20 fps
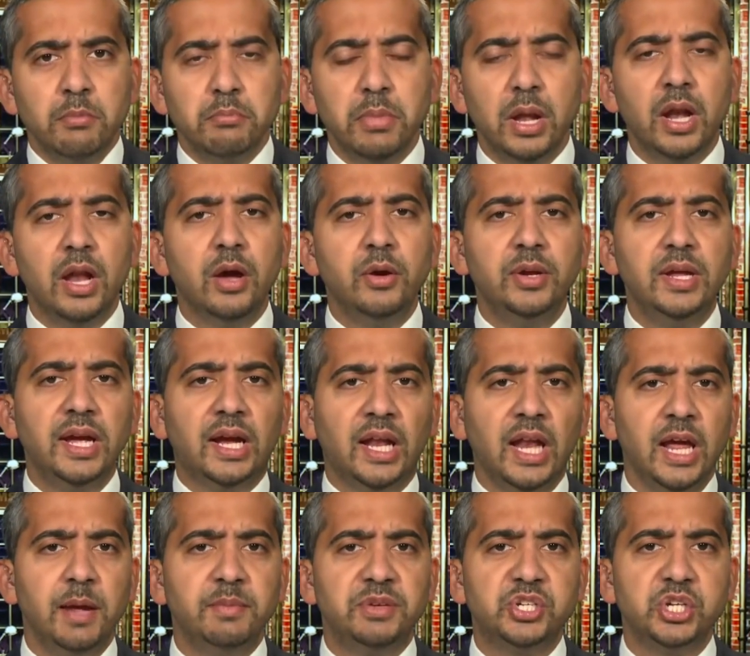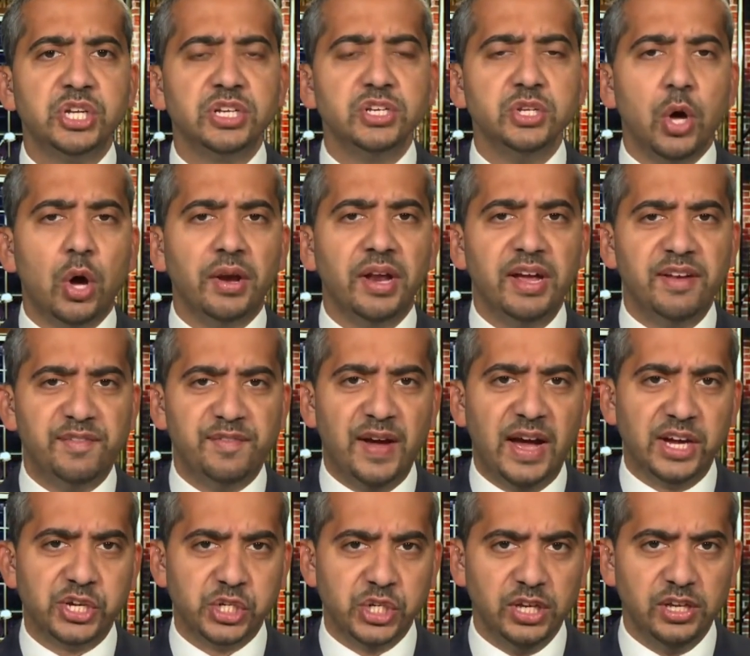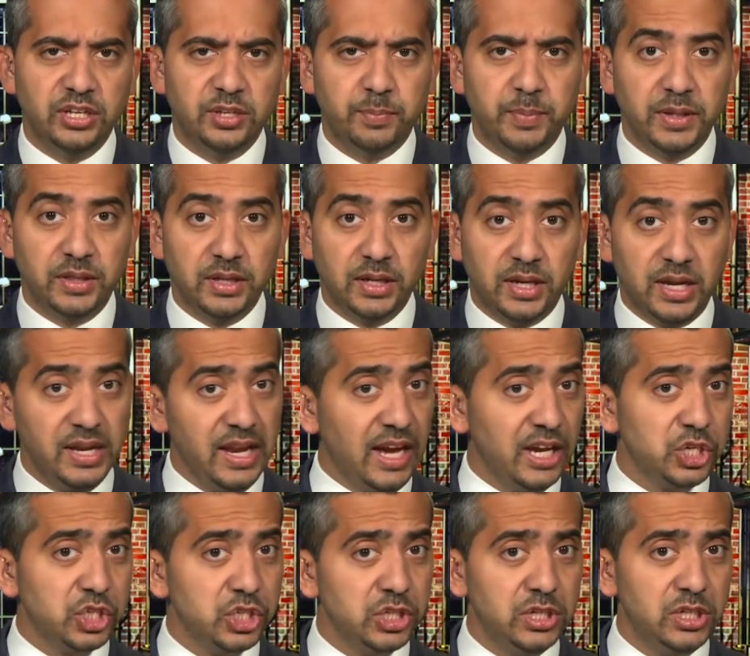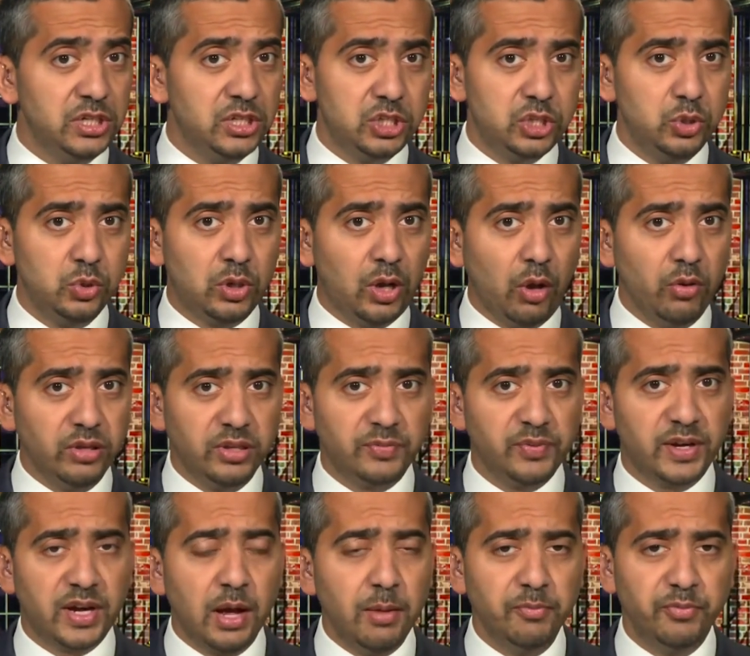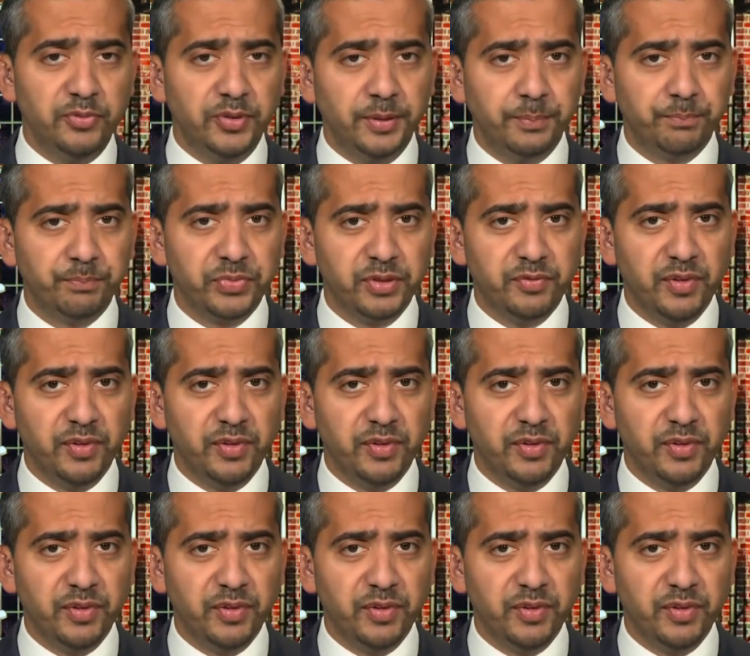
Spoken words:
Meloni claims she's not a fascist, but the connection is too close for comfort.